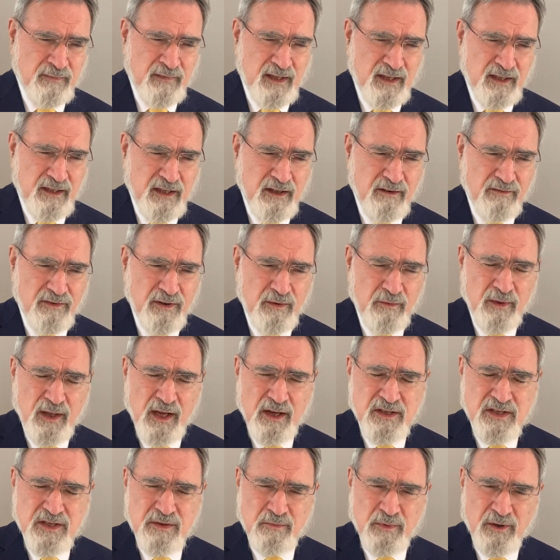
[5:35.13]
And give them
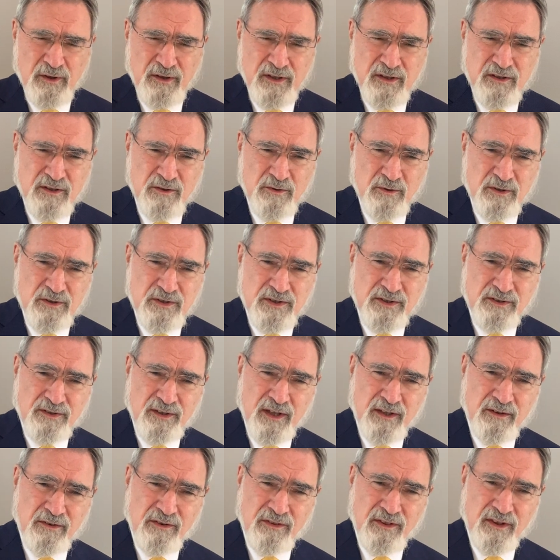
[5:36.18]
that spiritual
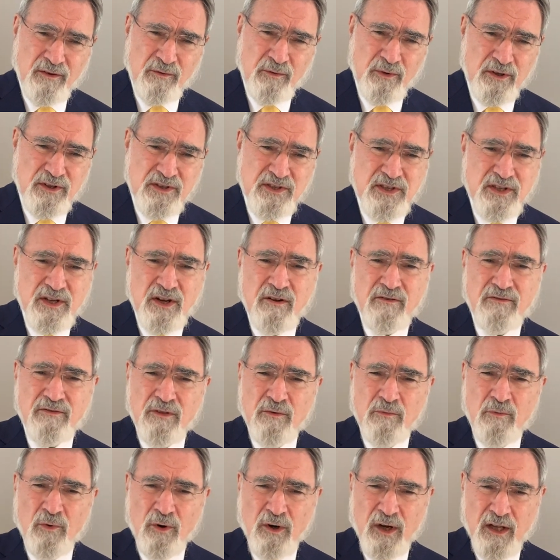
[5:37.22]
strength that will serve
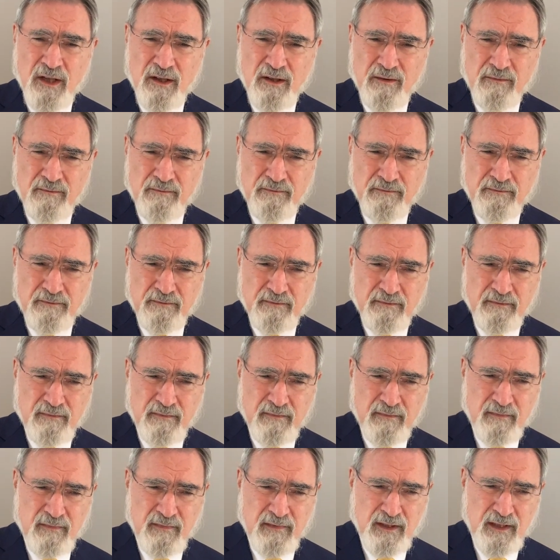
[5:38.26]
them well.
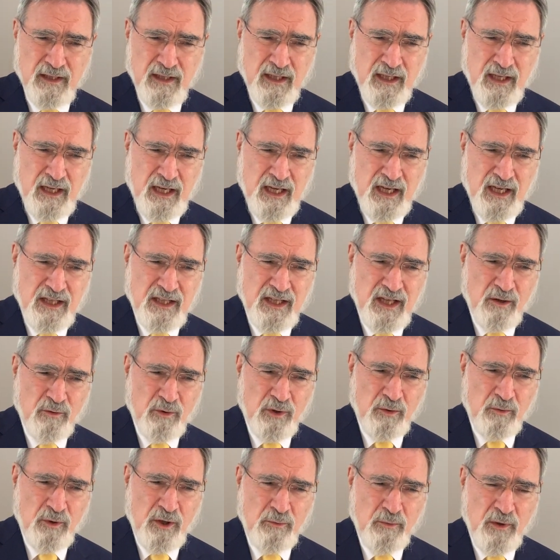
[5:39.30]
And they
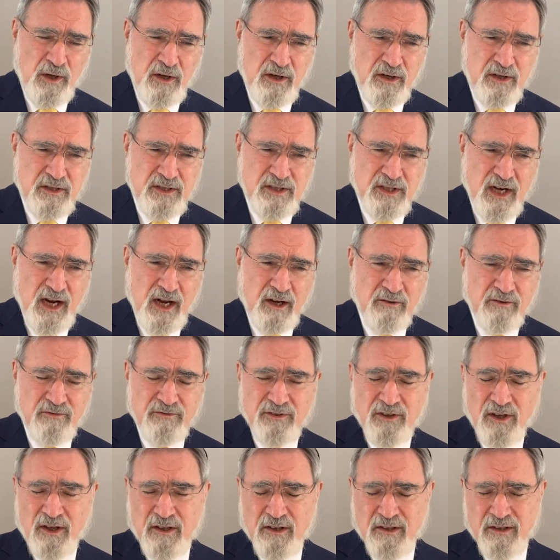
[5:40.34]
will emerge out of
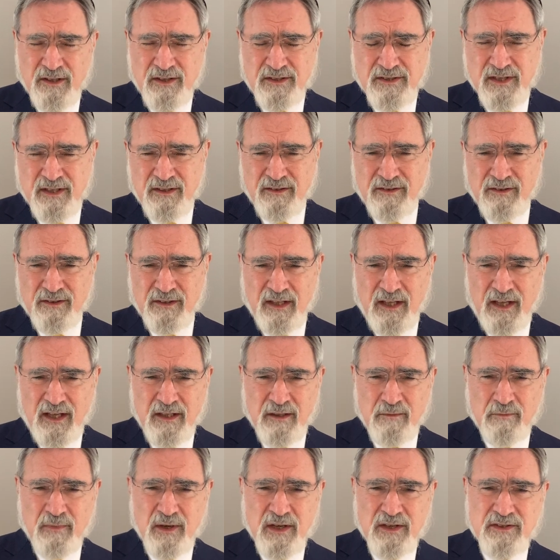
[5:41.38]
darkness into light,
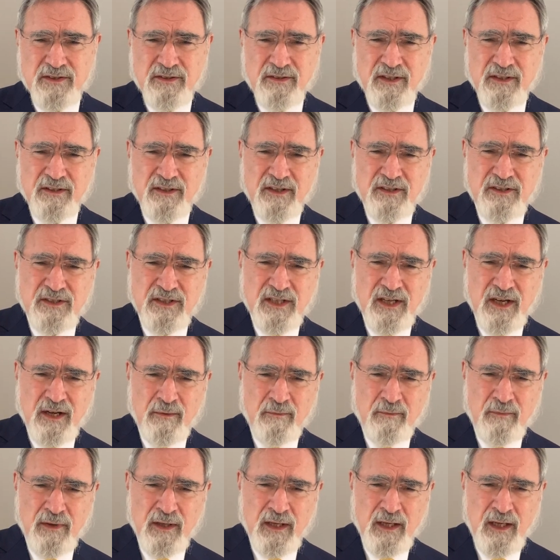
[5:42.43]
Bezrat
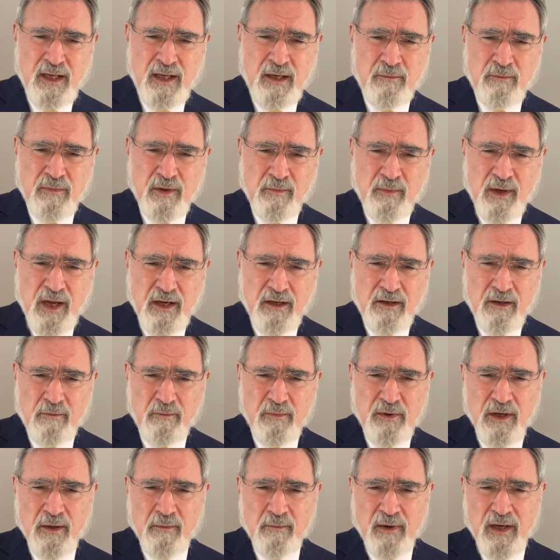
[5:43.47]
Hashem, Bimhera
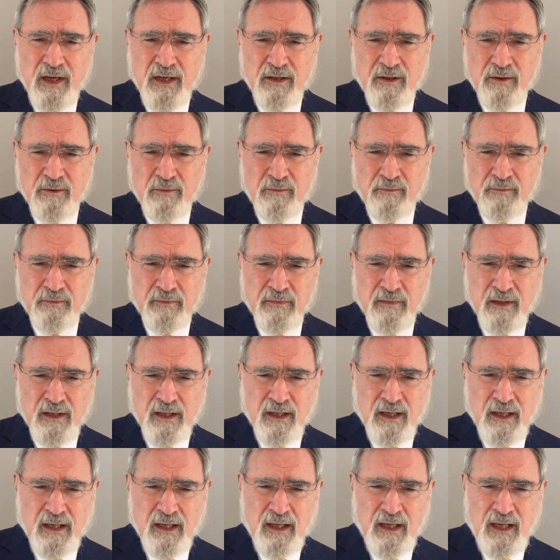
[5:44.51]
B'Yameinu.
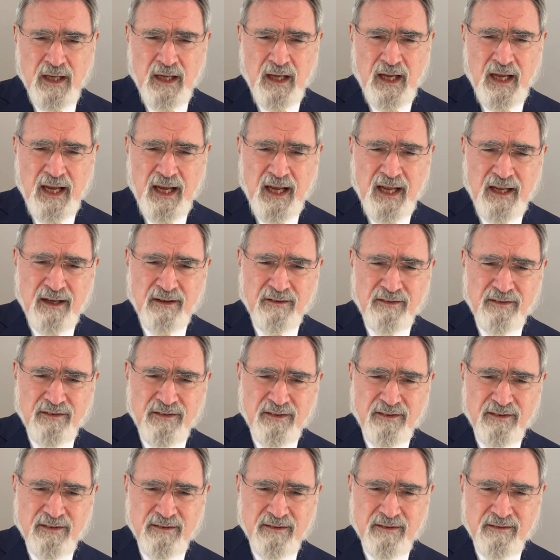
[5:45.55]
And
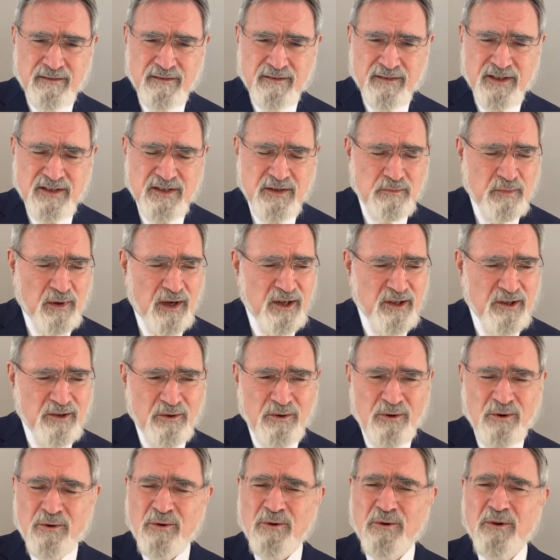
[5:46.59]
despite
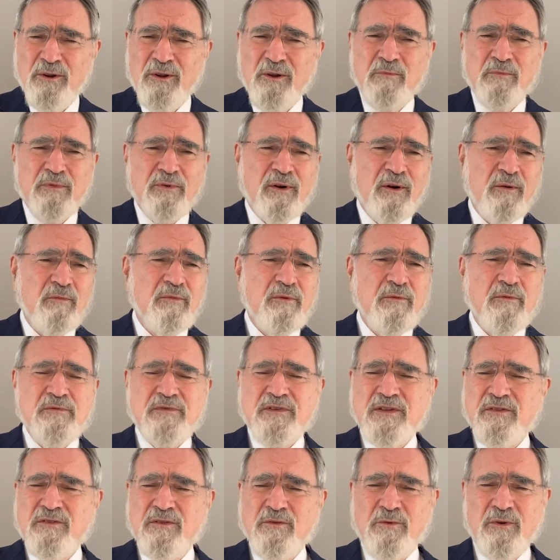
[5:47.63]
all the
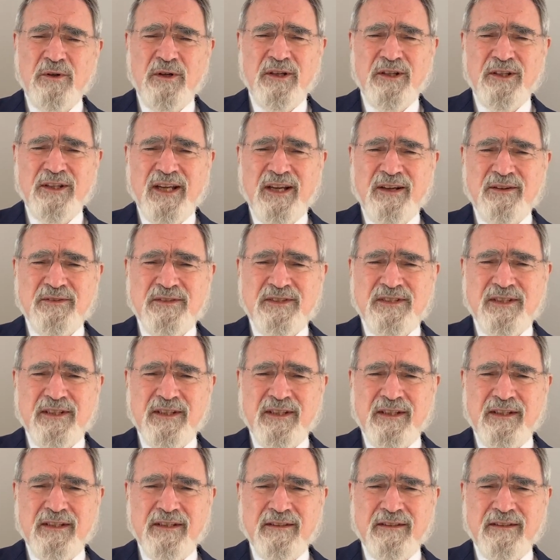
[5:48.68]
problems of the world outside,